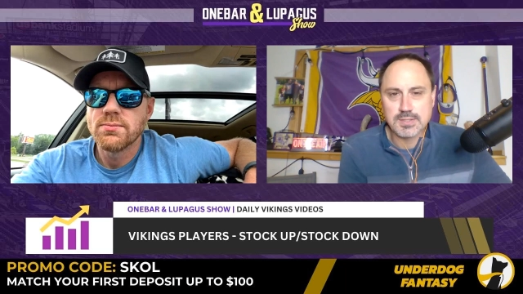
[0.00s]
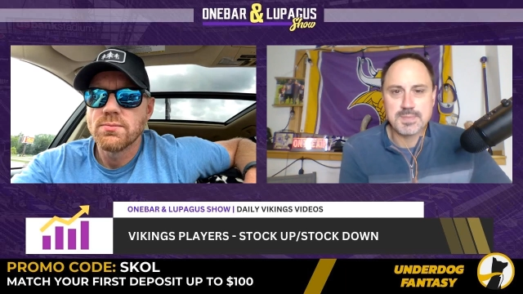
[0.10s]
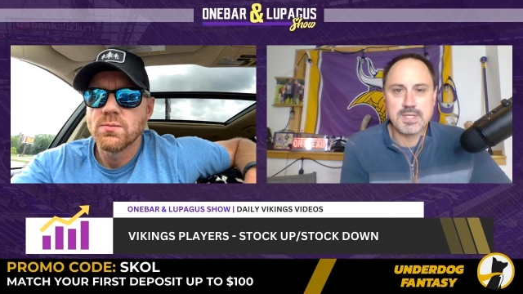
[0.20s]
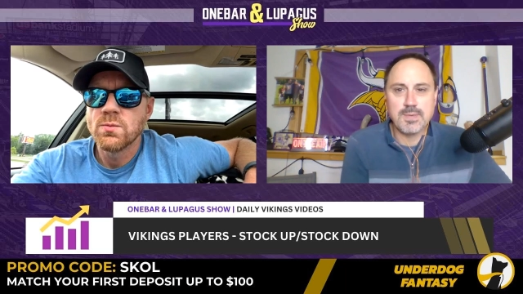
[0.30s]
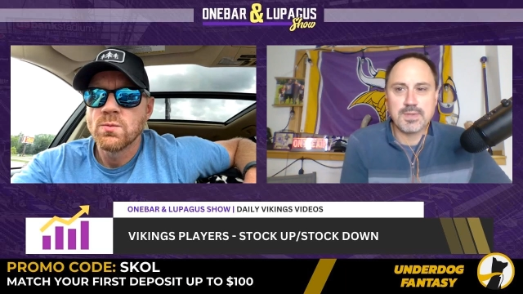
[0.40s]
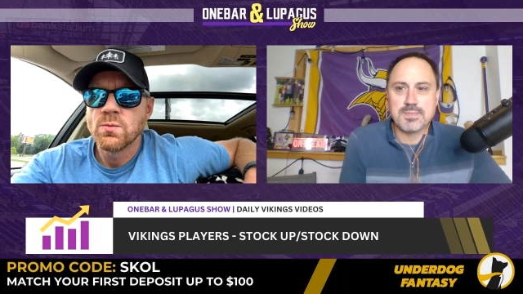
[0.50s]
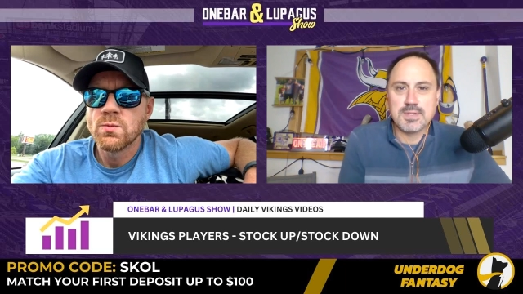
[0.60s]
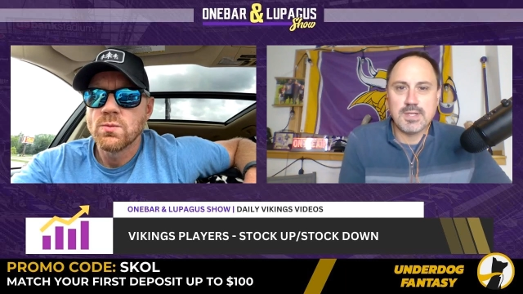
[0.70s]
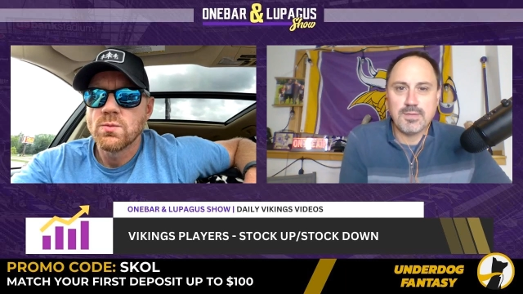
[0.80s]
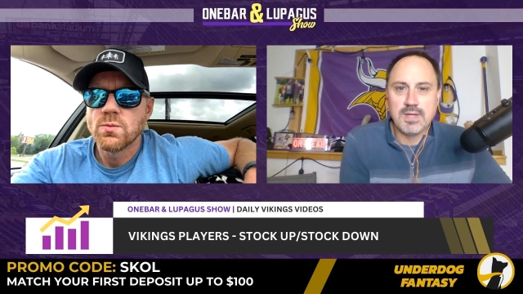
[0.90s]
Speaker 1: upset with
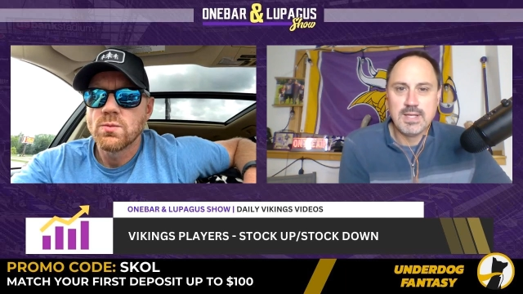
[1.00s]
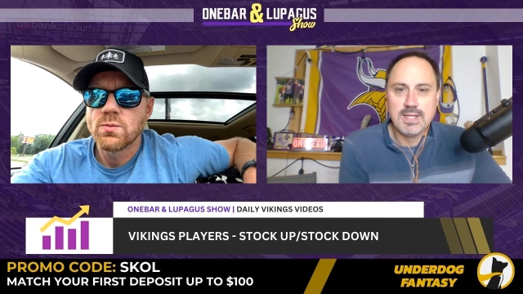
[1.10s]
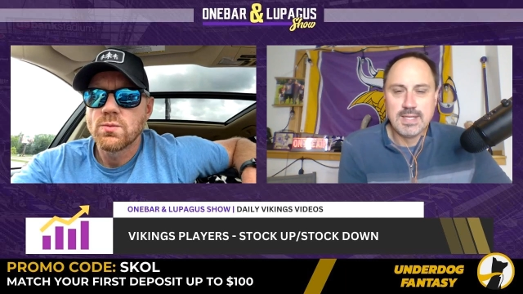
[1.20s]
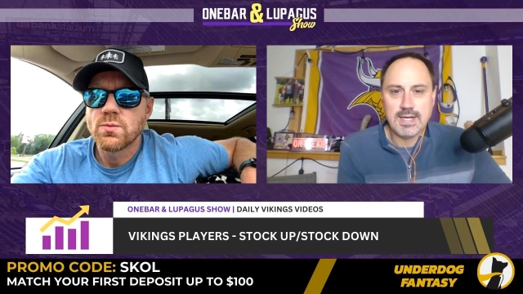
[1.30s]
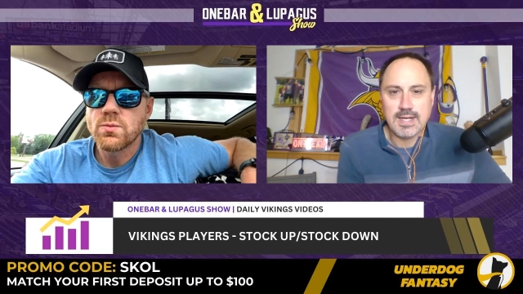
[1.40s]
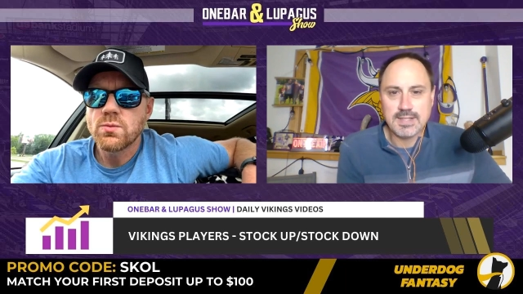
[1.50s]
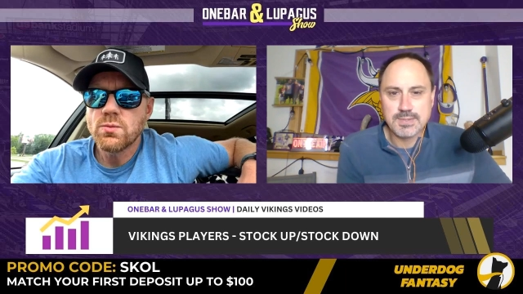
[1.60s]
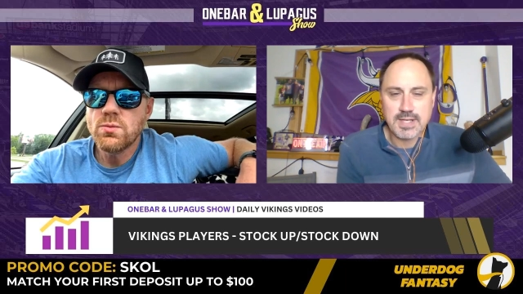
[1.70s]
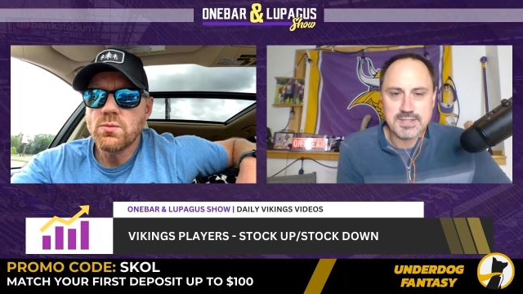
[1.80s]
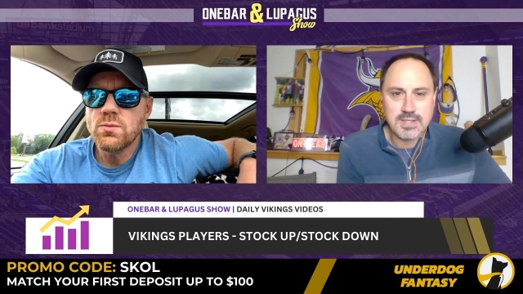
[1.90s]
himself. Uh,
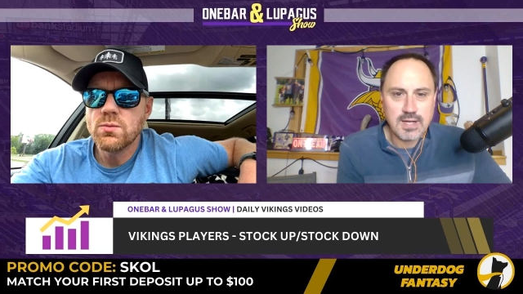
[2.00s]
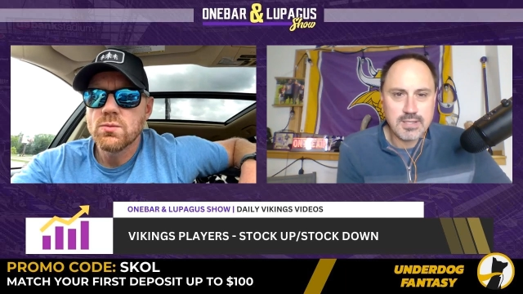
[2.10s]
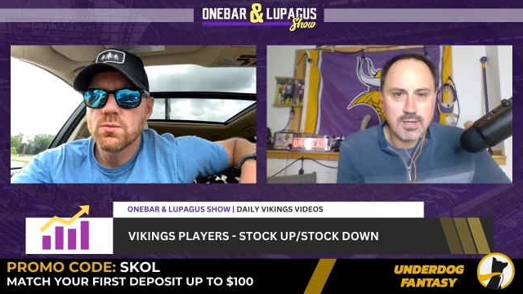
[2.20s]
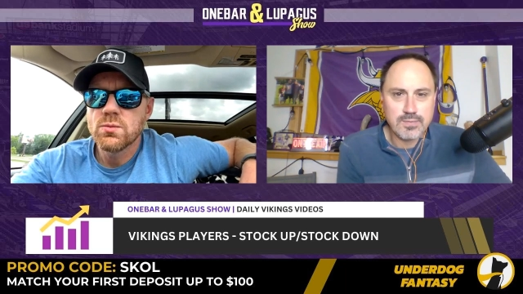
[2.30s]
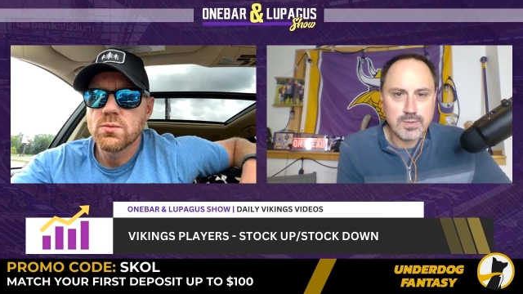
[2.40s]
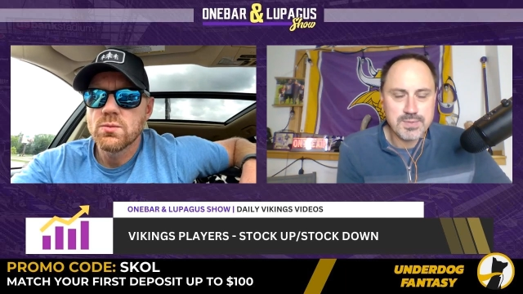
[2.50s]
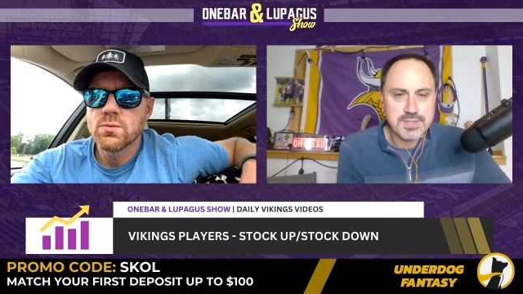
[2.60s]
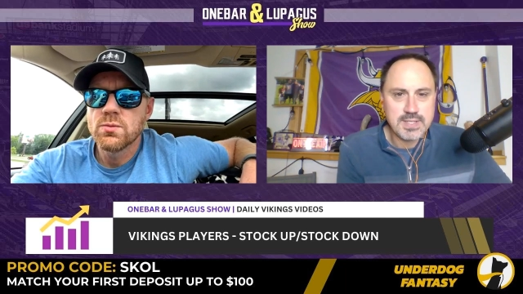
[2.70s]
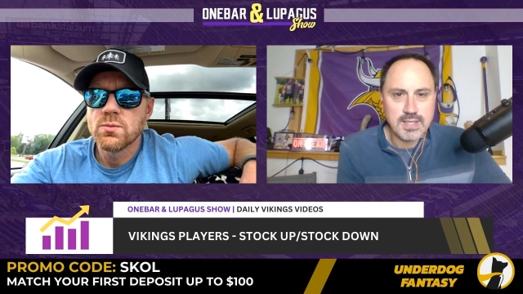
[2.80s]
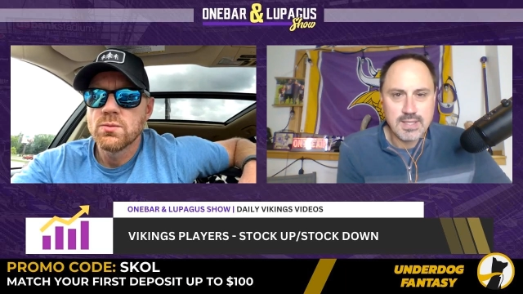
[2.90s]
so, yeah, stock down for
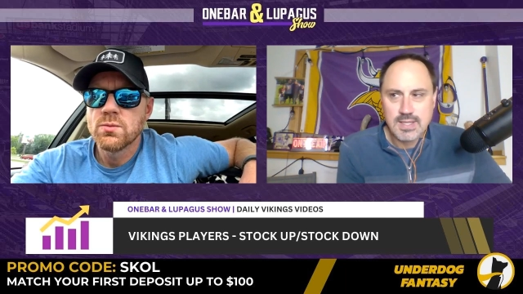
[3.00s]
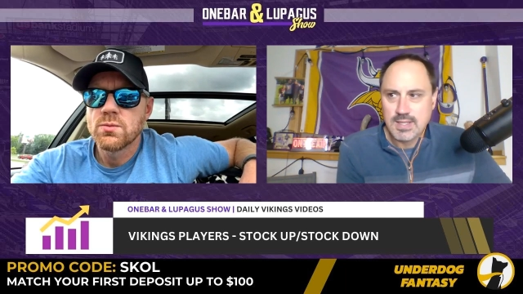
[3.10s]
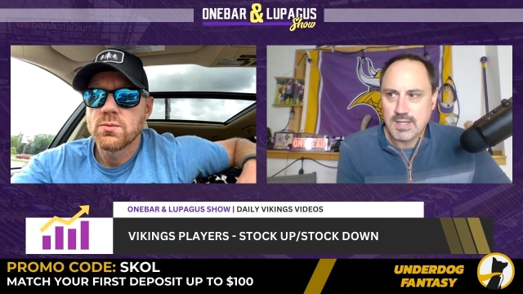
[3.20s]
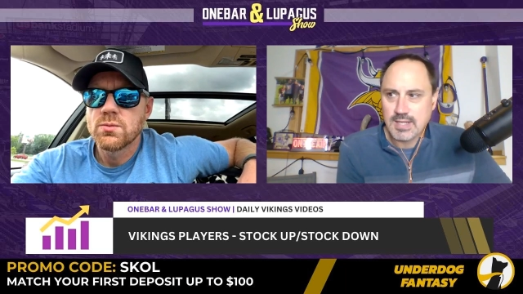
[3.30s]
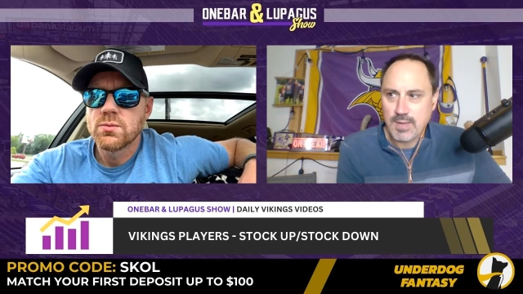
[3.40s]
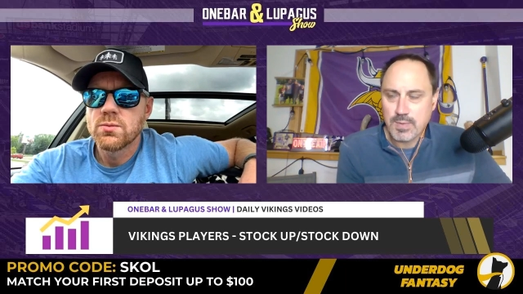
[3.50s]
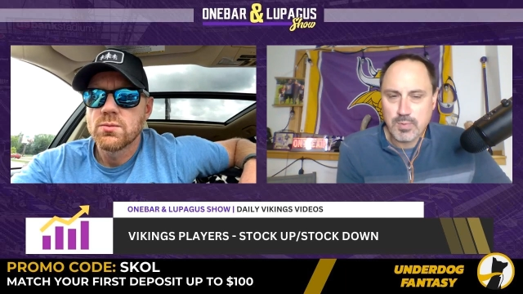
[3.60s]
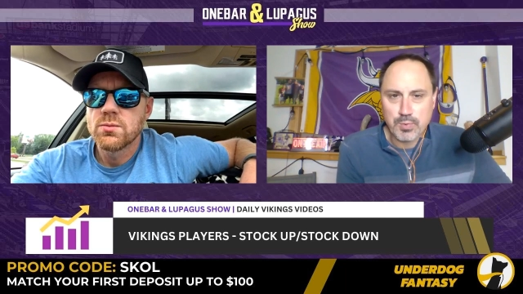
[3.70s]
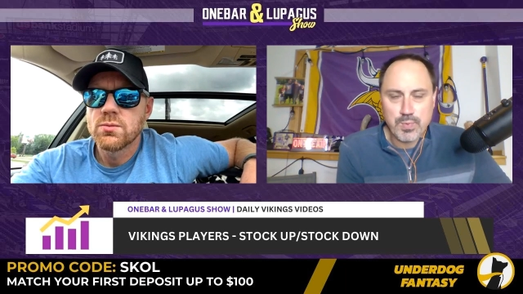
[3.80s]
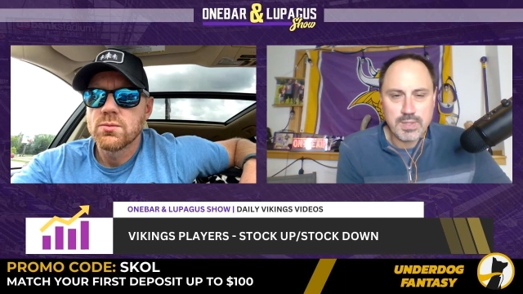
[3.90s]
Lewis Cine, a guy we
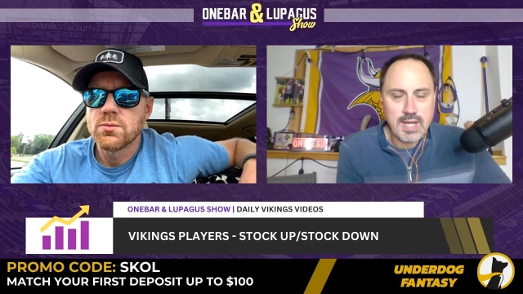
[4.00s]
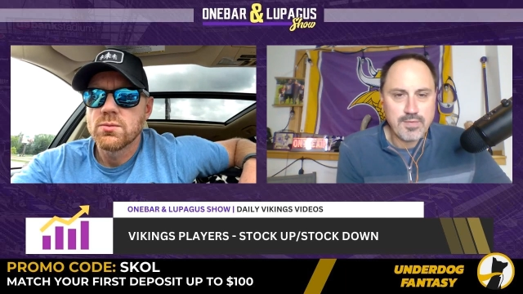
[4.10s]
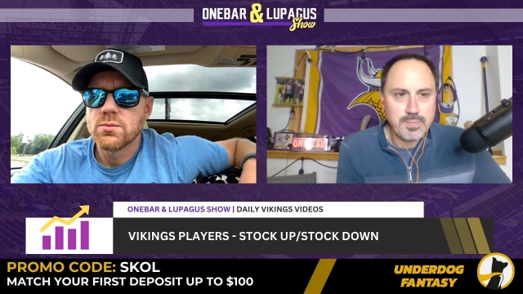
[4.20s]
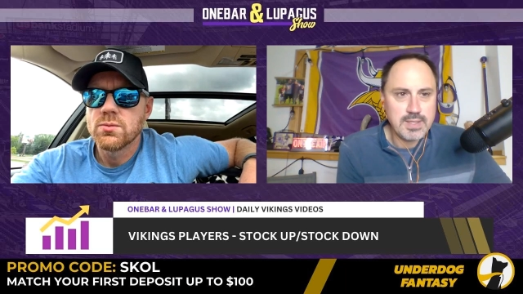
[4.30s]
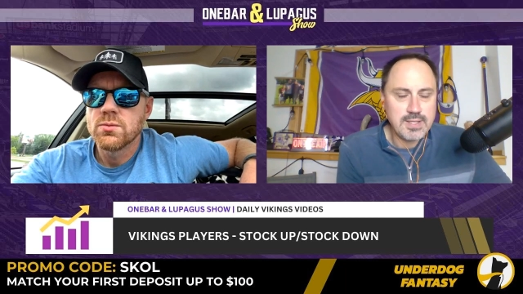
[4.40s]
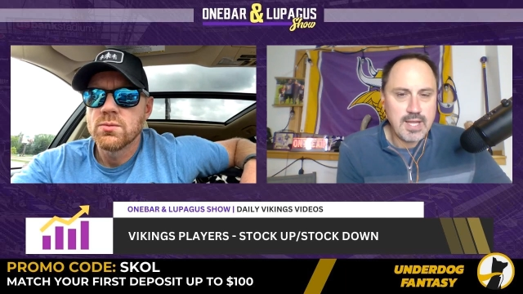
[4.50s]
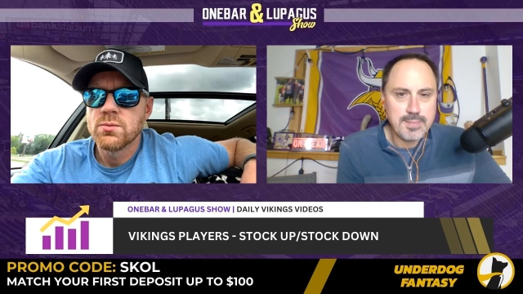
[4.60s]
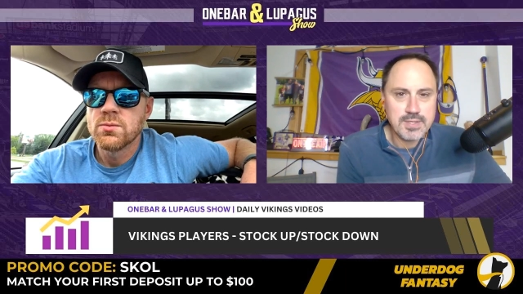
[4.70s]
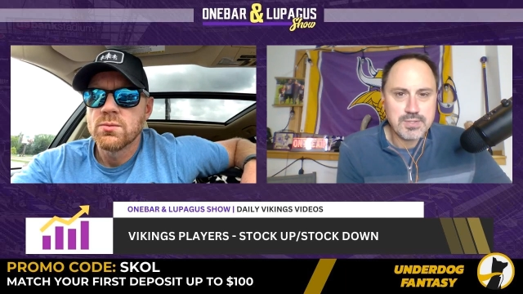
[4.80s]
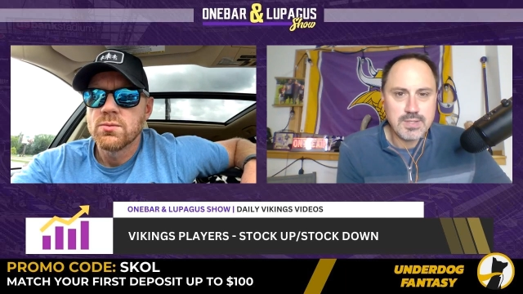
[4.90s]
both want to have a big
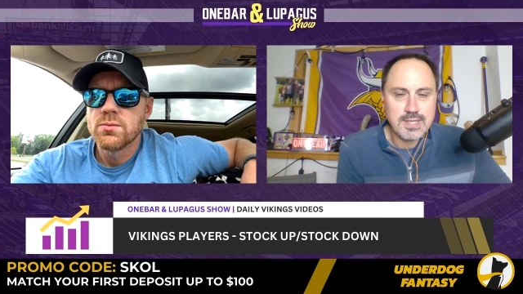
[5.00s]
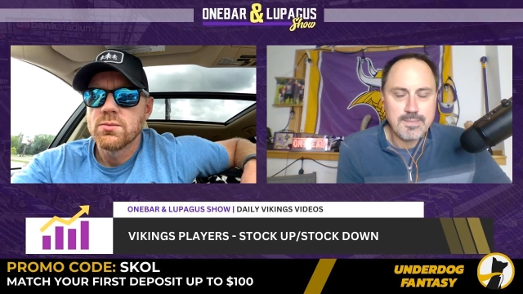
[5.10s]
game yesterday.